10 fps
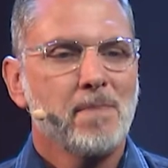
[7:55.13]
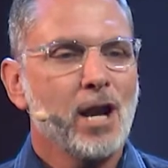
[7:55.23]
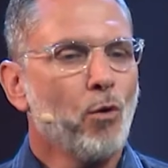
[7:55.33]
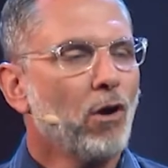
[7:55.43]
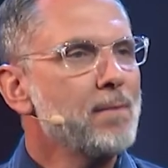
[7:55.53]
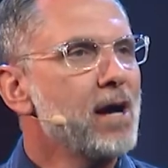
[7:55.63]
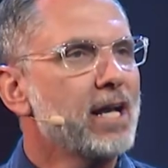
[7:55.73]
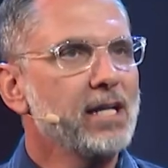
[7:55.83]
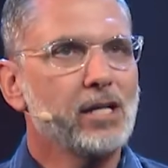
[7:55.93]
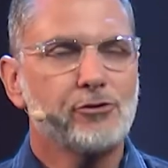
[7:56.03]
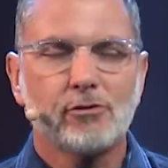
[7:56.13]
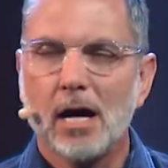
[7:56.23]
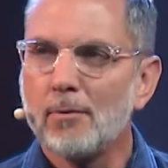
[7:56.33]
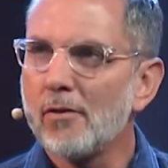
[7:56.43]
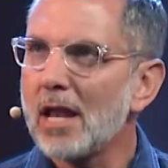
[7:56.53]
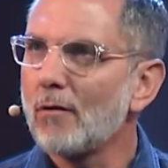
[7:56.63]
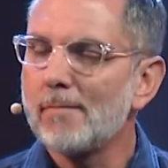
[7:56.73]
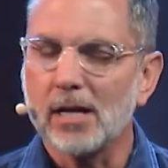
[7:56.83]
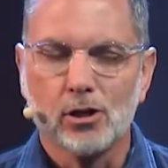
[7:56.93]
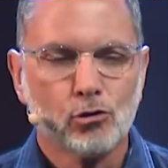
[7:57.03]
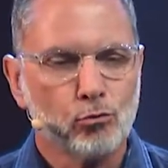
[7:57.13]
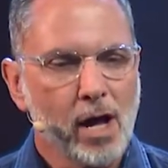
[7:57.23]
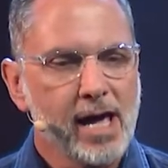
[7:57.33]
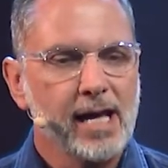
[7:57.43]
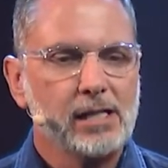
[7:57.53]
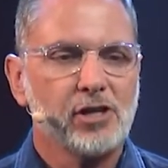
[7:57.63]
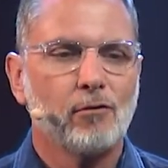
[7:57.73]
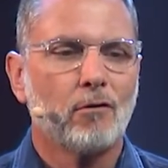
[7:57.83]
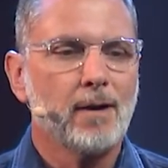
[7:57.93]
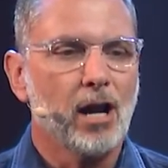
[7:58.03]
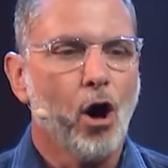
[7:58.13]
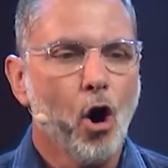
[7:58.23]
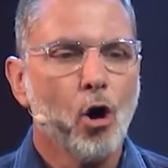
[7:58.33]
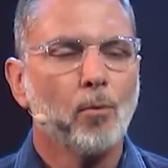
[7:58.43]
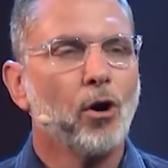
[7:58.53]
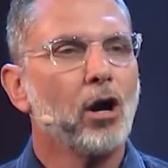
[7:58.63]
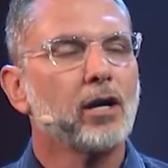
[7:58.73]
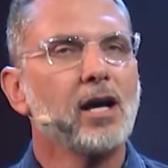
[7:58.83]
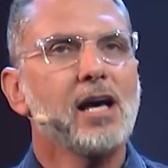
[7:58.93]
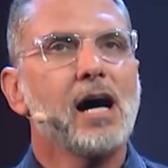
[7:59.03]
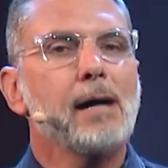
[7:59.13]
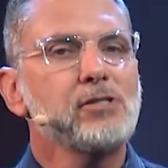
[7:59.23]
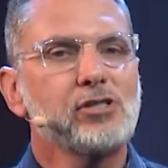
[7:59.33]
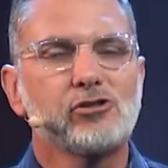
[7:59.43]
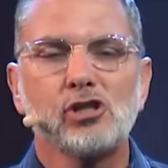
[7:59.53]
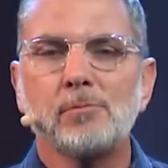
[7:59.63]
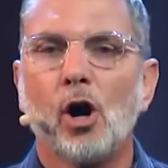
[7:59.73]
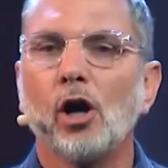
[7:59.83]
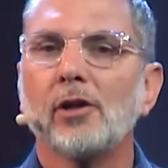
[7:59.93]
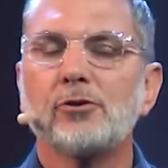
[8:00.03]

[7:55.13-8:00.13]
They don't worry about getting in trouble. They don't worry about grades. They don't worry about homework. I just assumed all